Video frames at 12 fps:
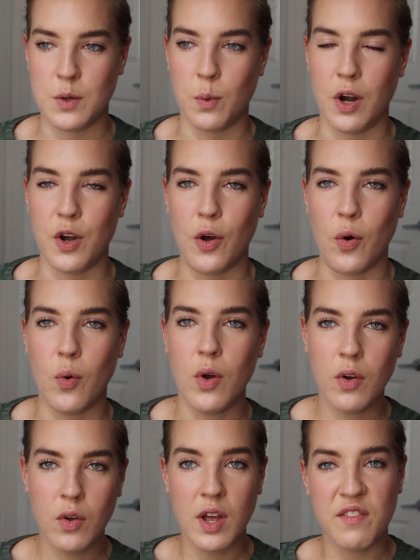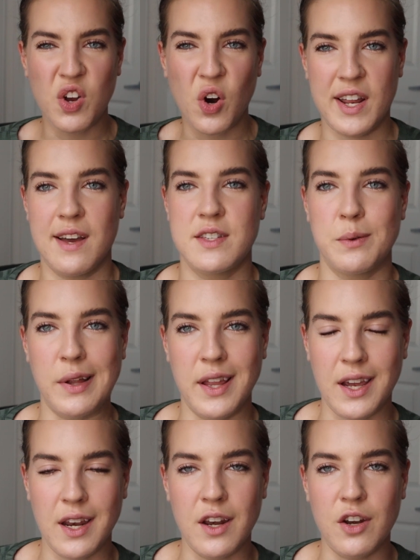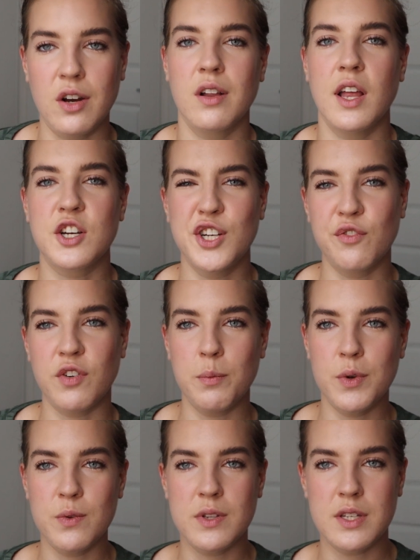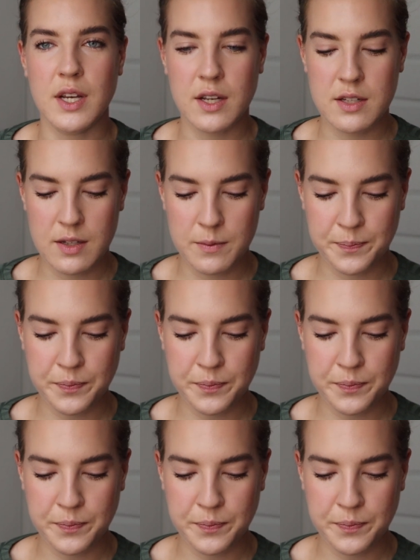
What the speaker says: you want to know if you already have something like it in your collection from Nudestix.